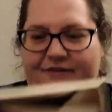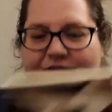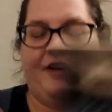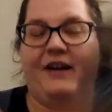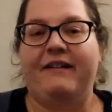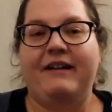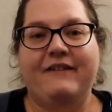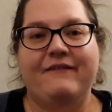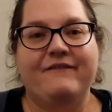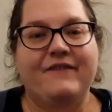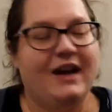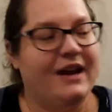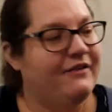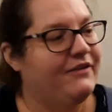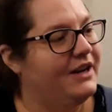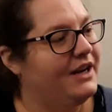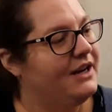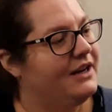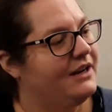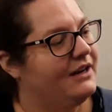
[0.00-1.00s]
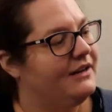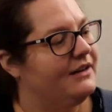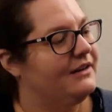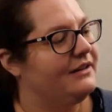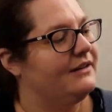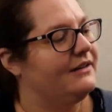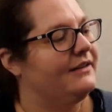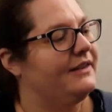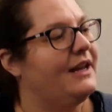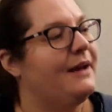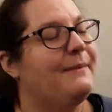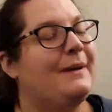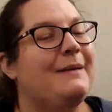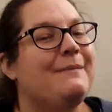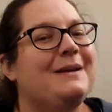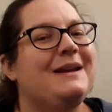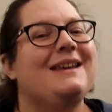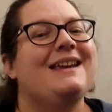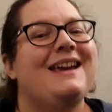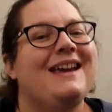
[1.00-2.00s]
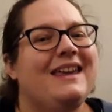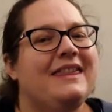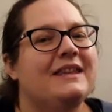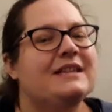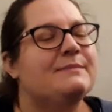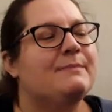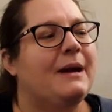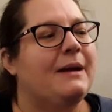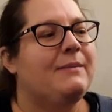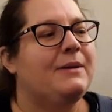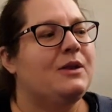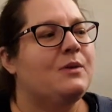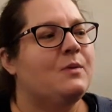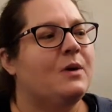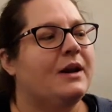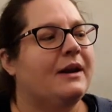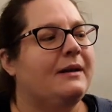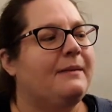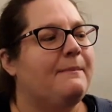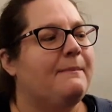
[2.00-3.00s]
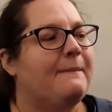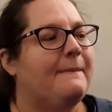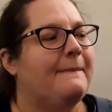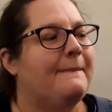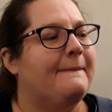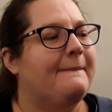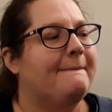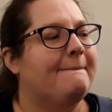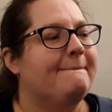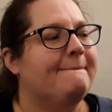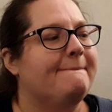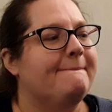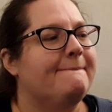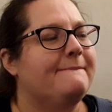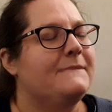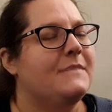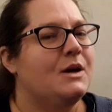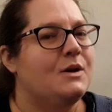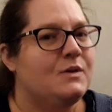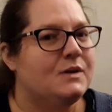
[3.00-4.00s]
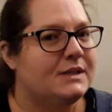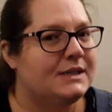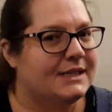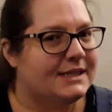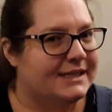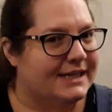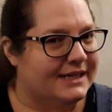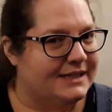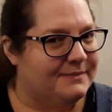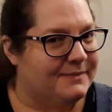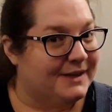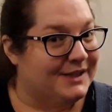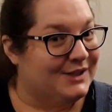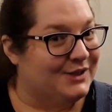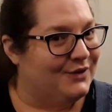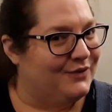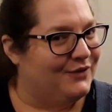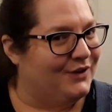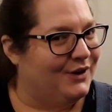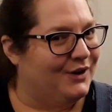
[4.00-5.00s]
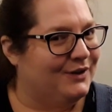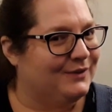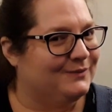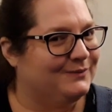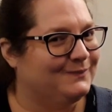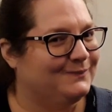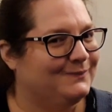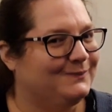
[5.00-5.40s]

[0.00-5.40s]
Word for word: Very, very. That might be, this might be the one I'm most excited by so far.